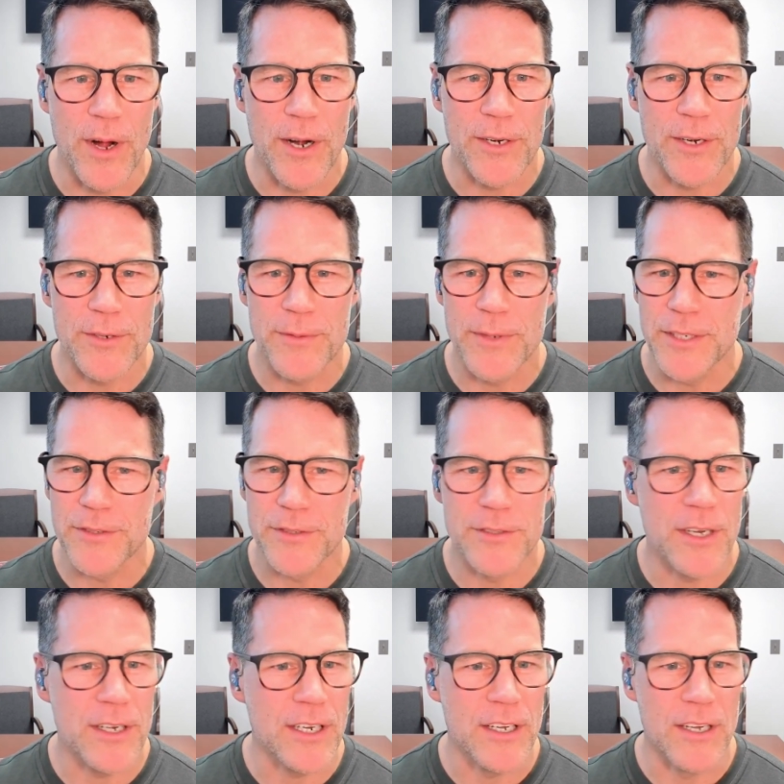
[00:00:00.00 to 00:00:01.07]
arteries, you're
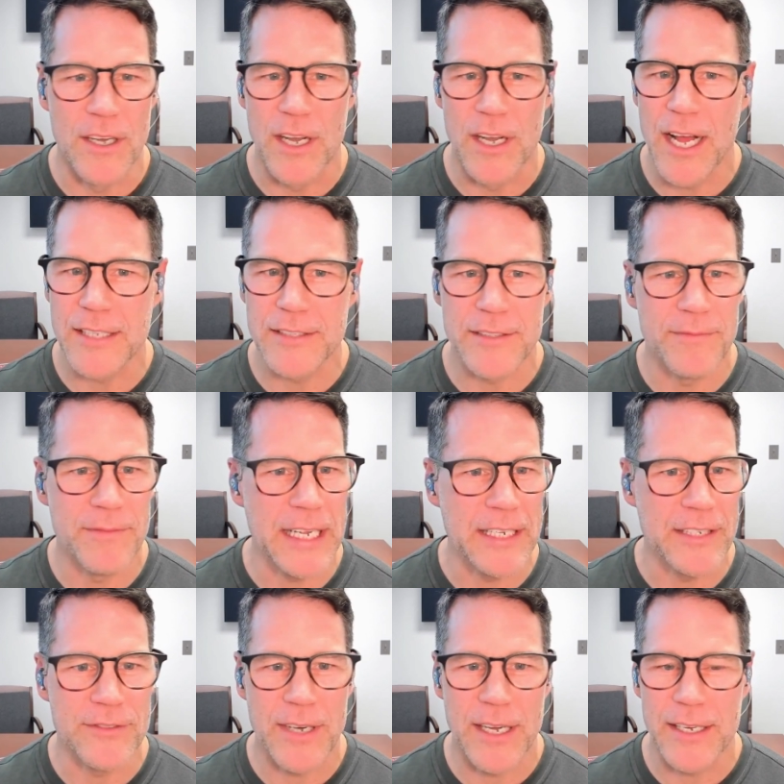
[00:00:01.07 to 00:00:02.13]
talking lots of
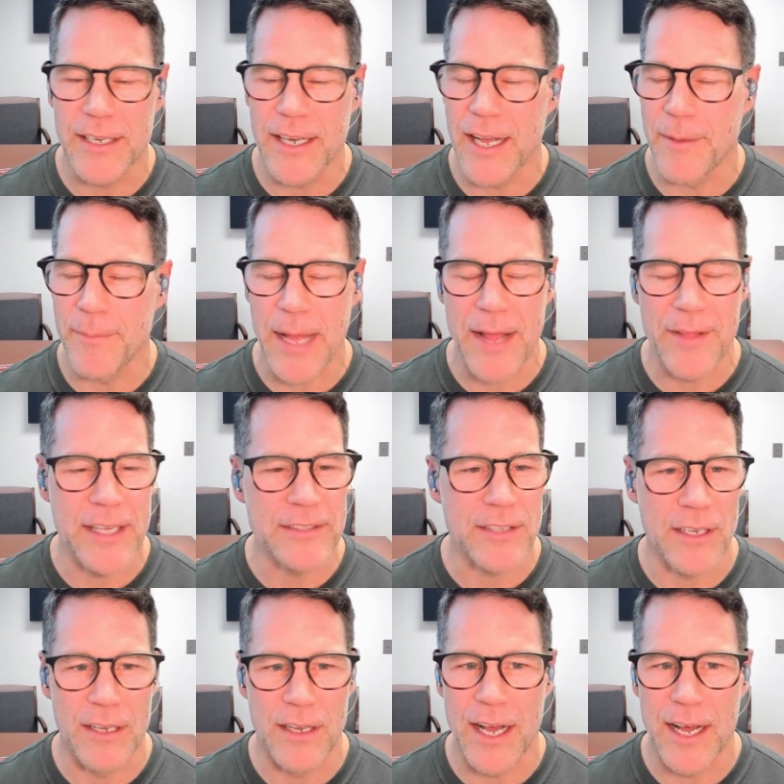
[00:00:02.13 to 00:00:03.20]
veins right now, man. That's a
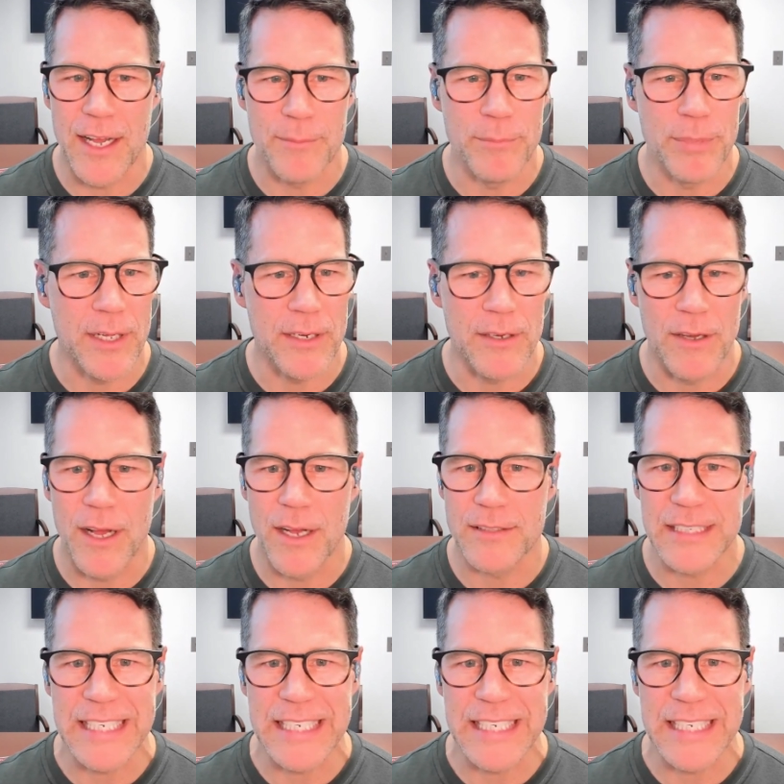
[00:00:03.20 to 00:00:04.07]
lot of blood loss